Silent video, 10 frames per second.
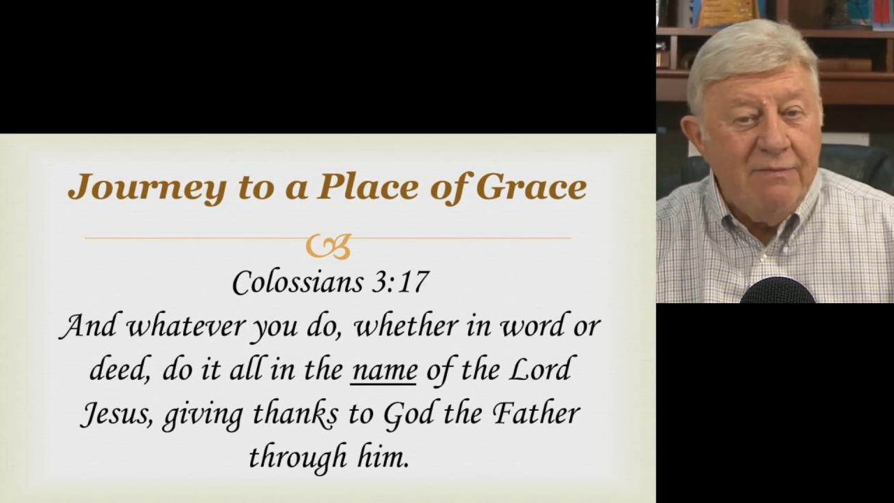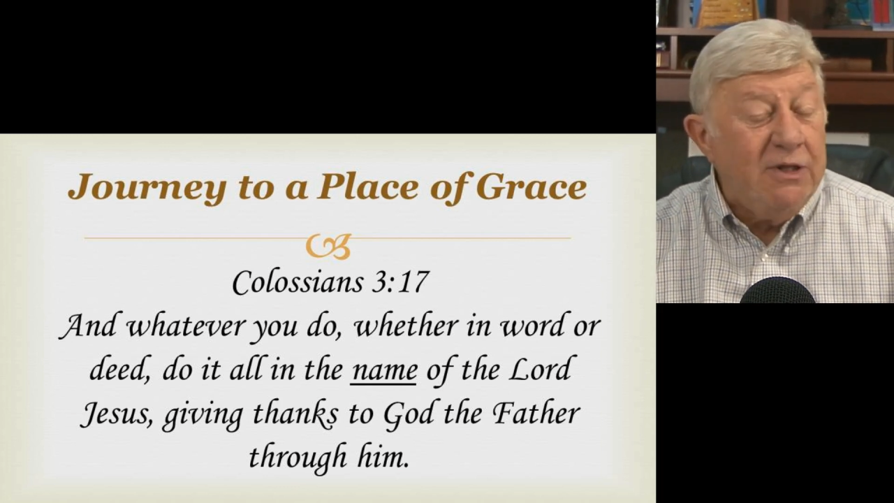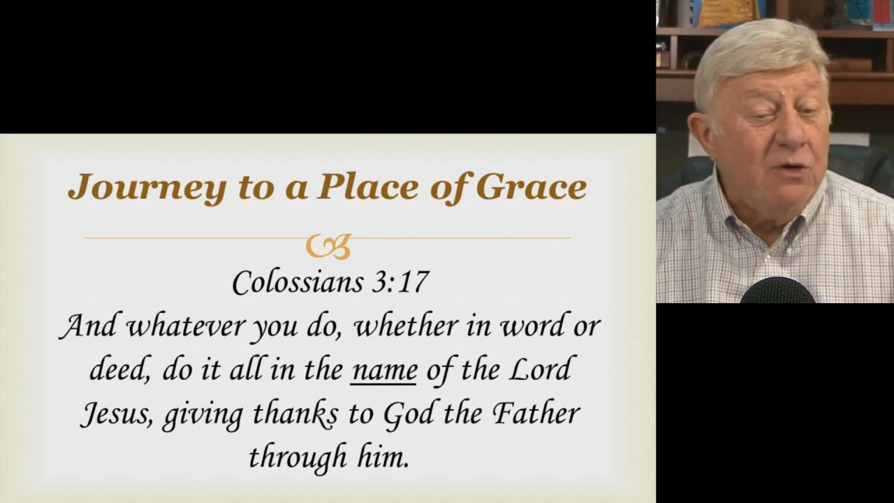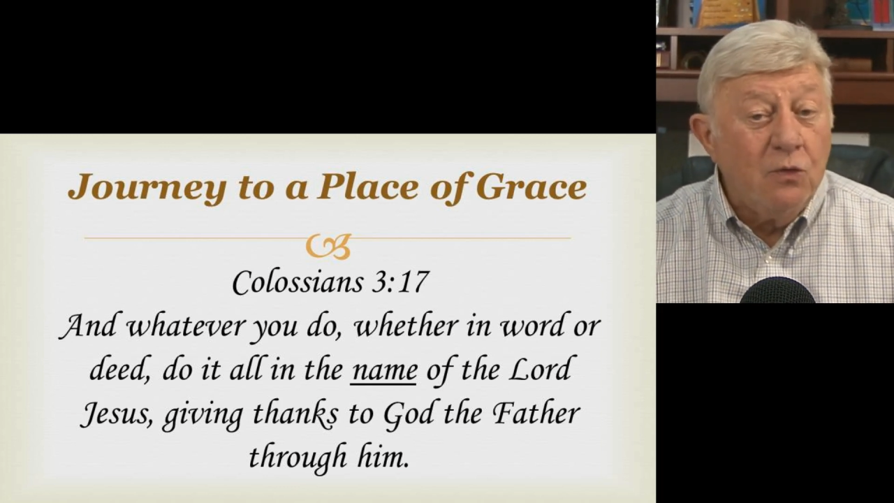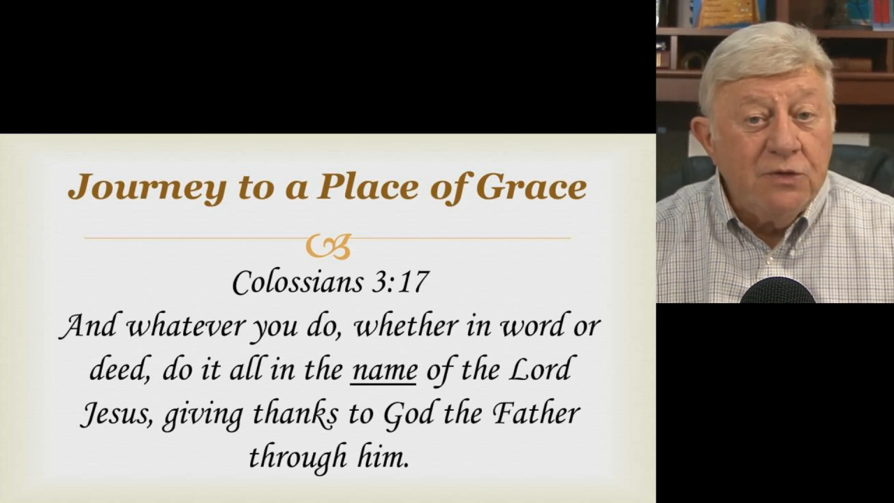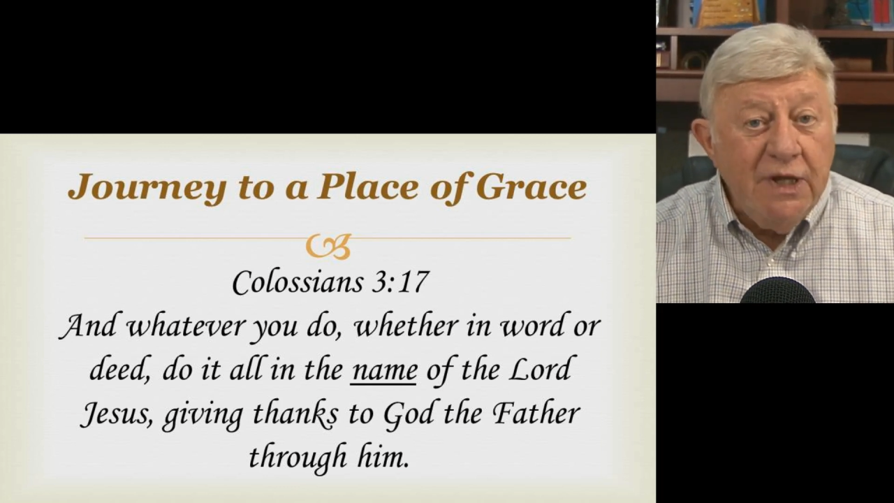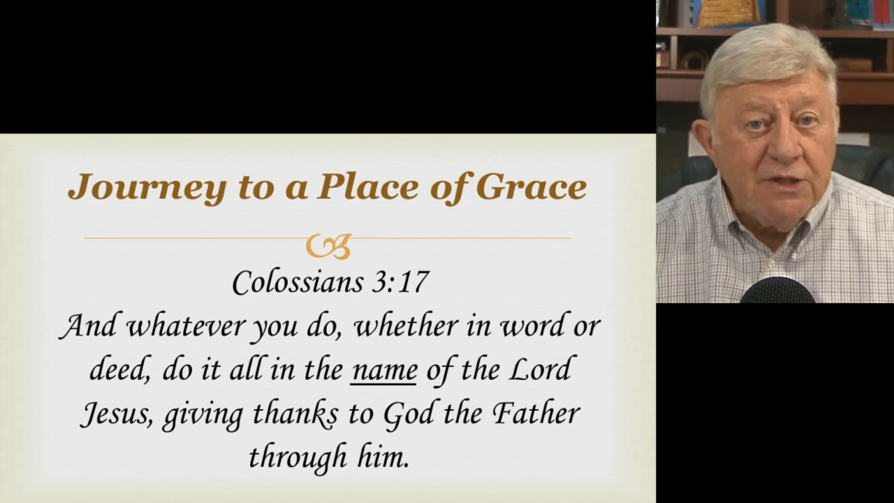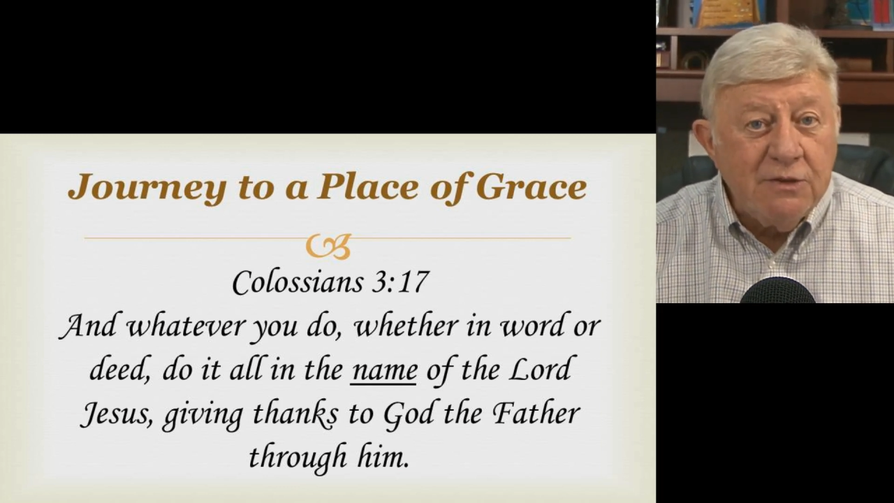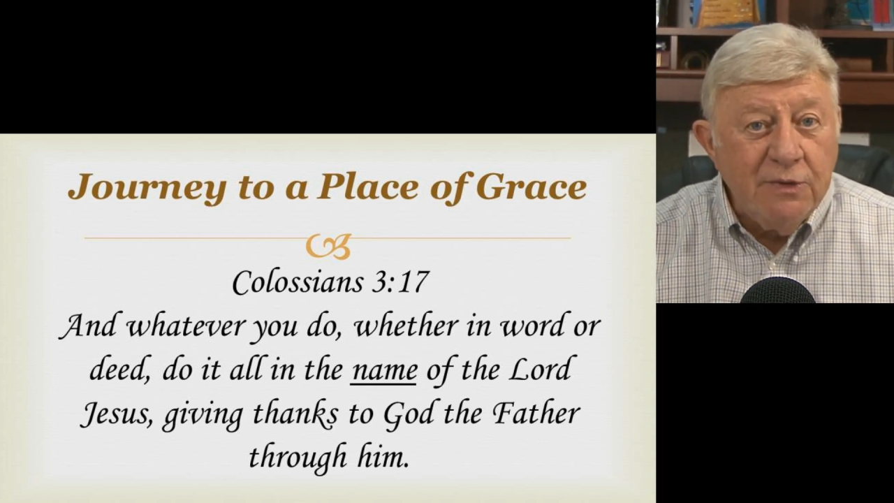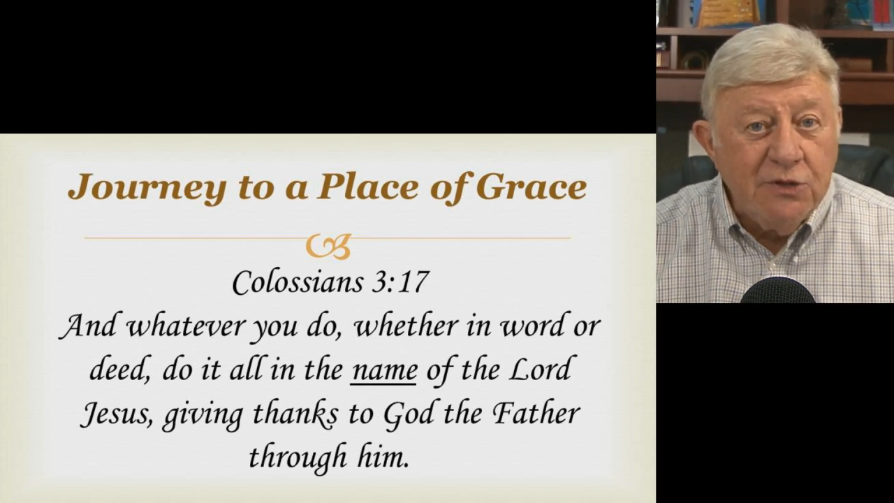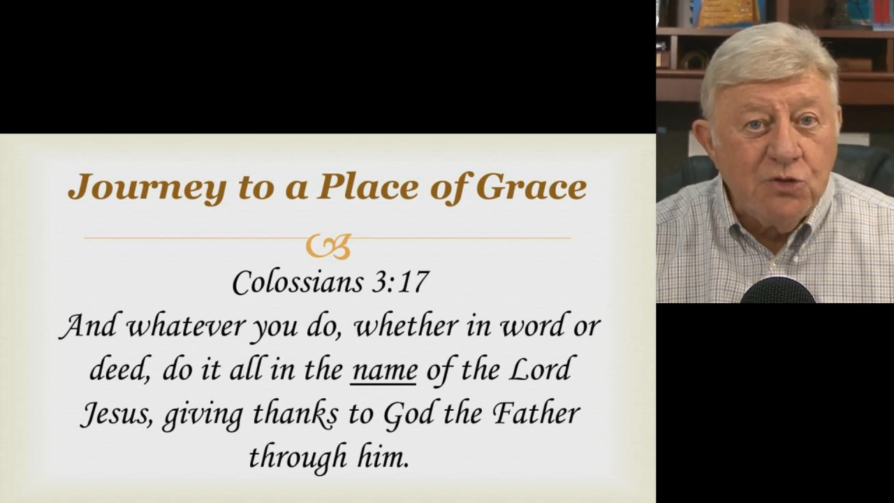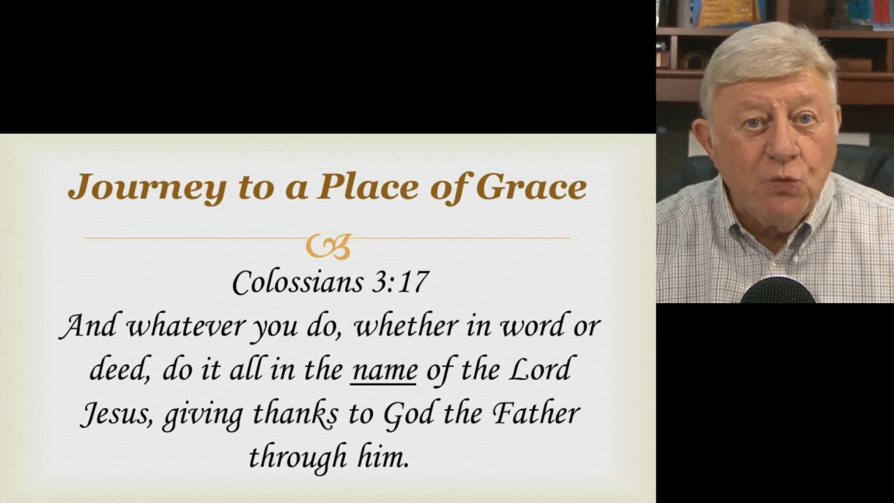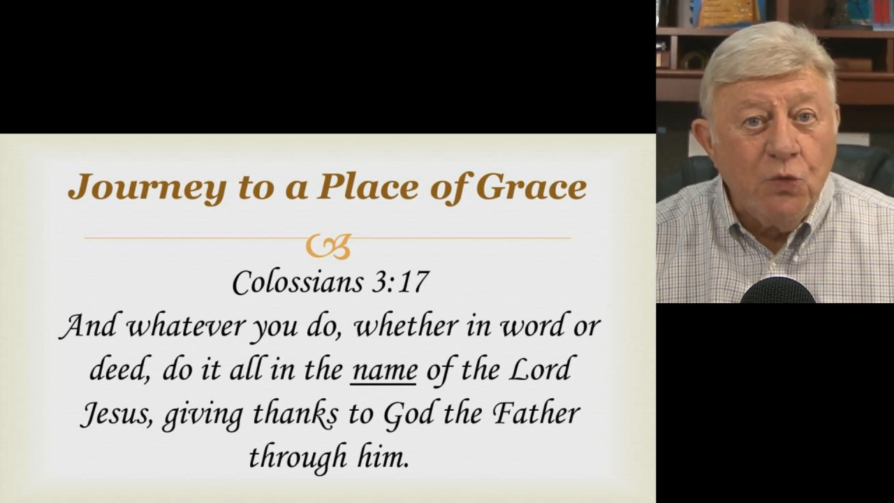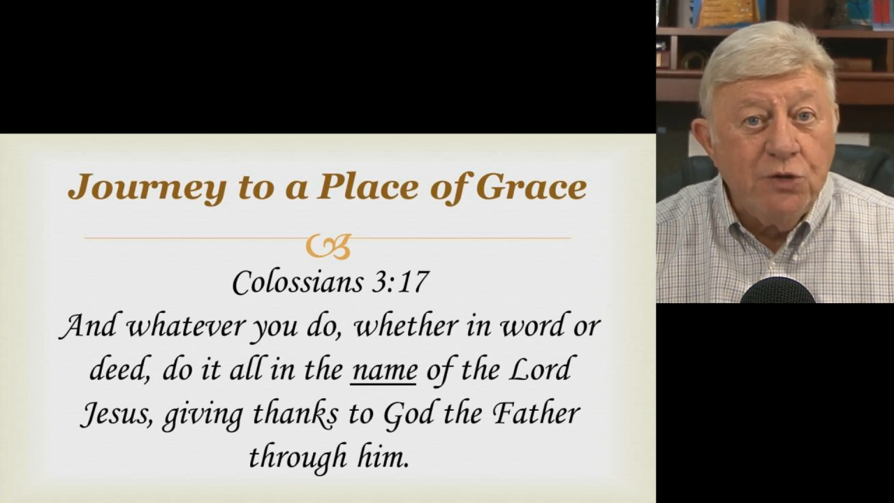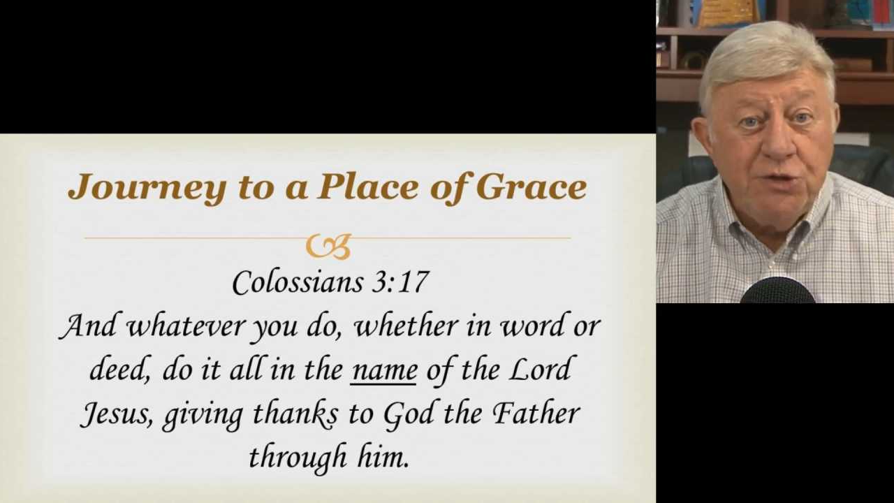In the Old Testament, it's the
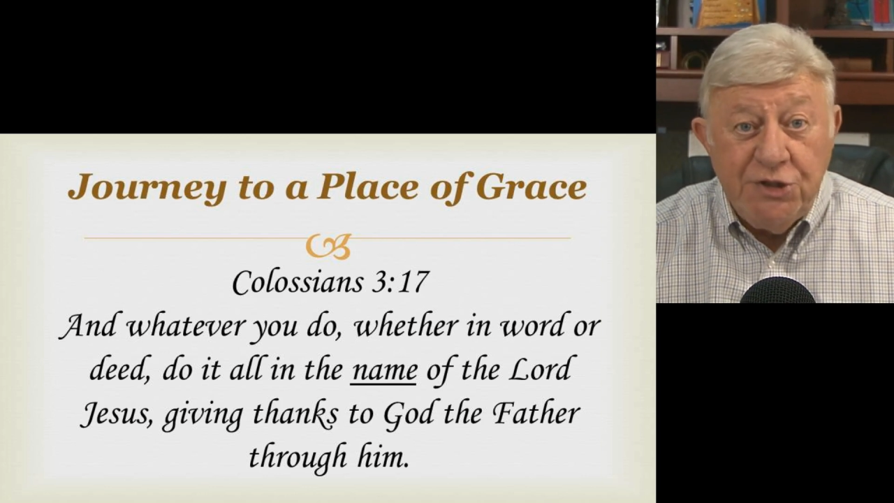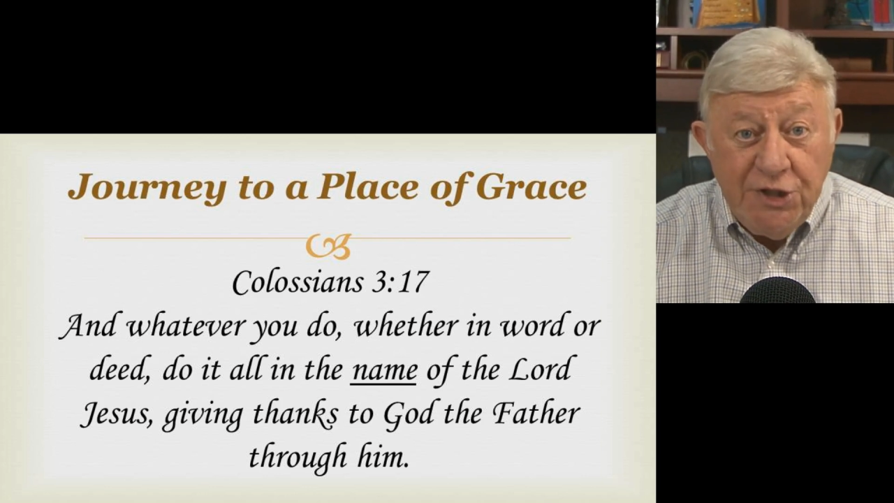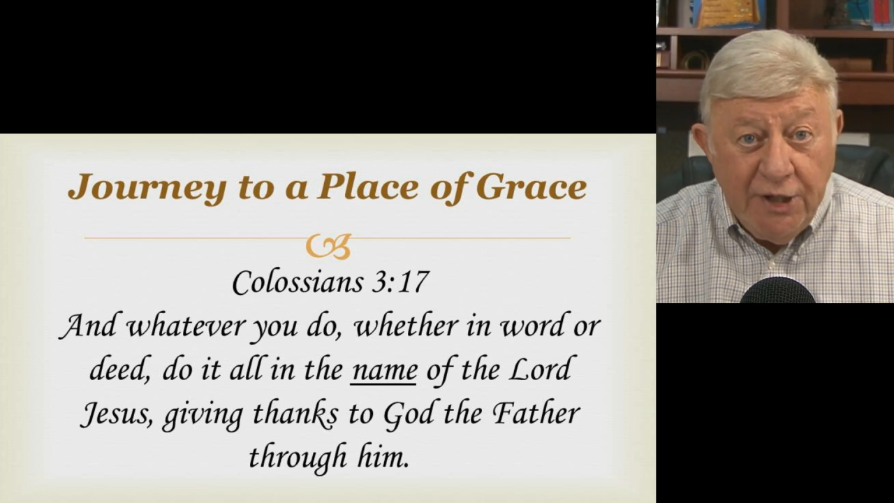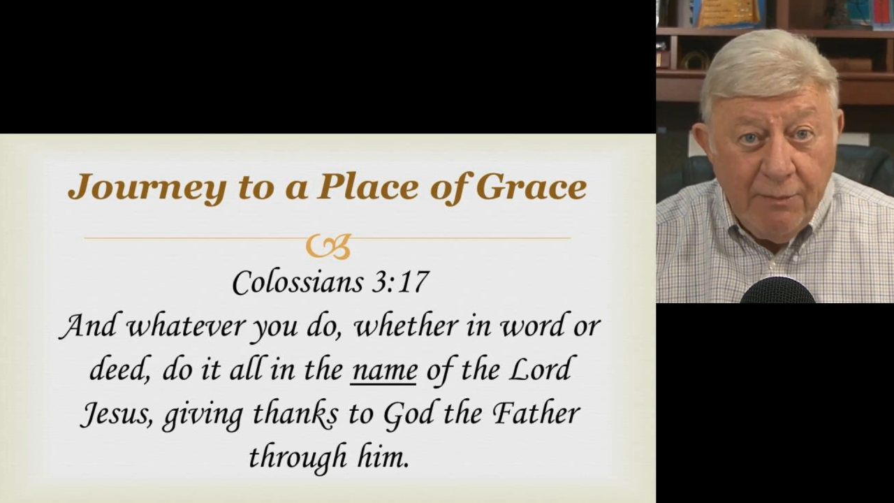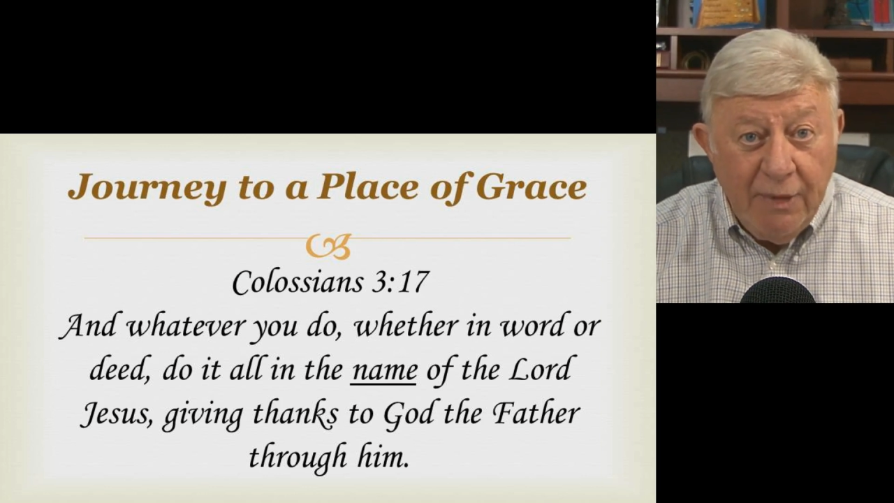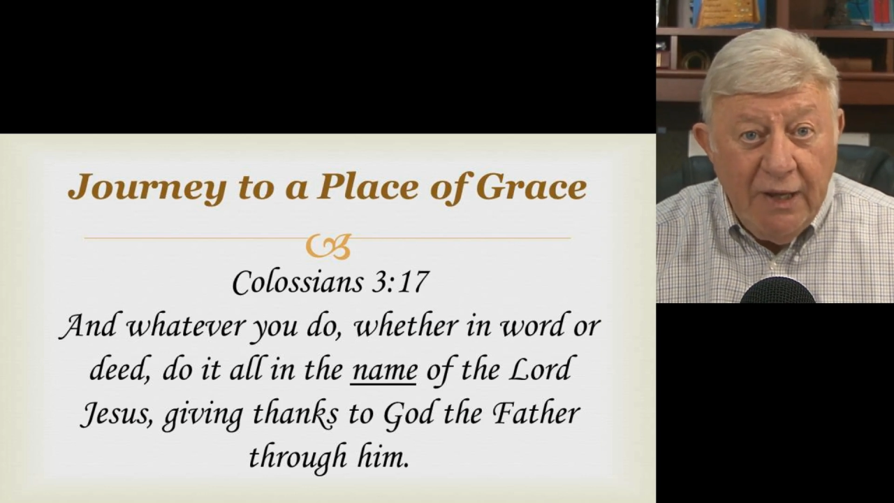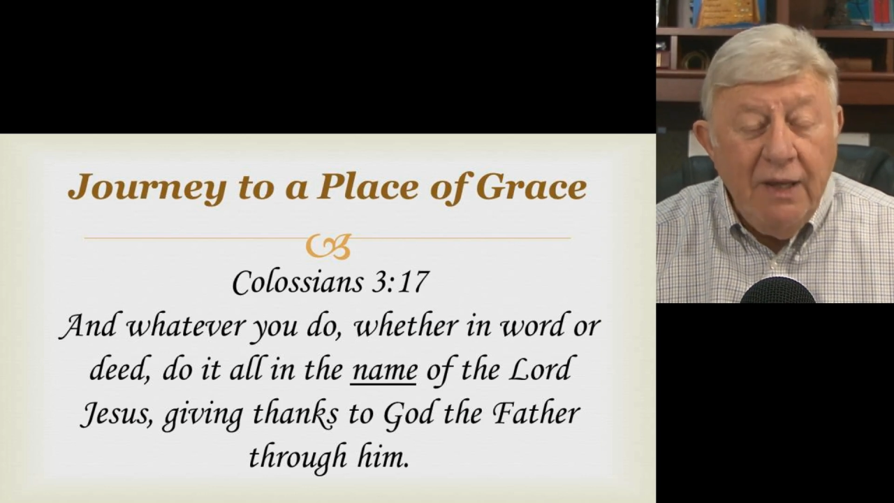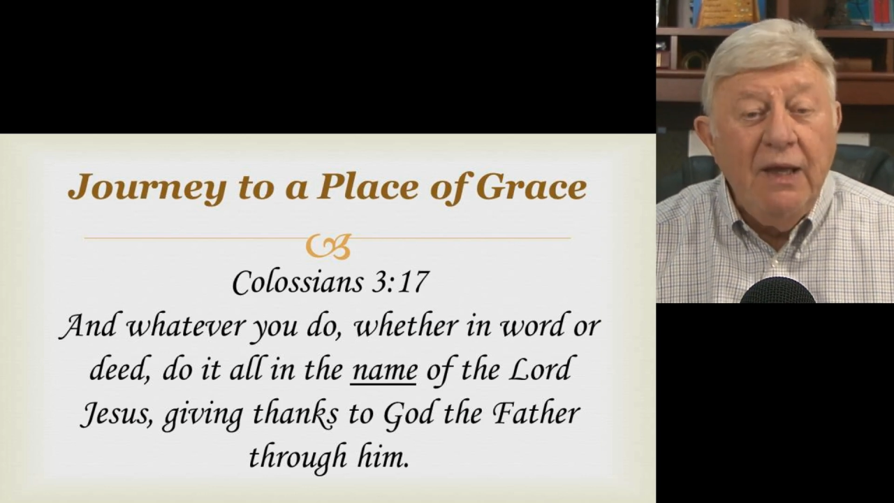word Shem,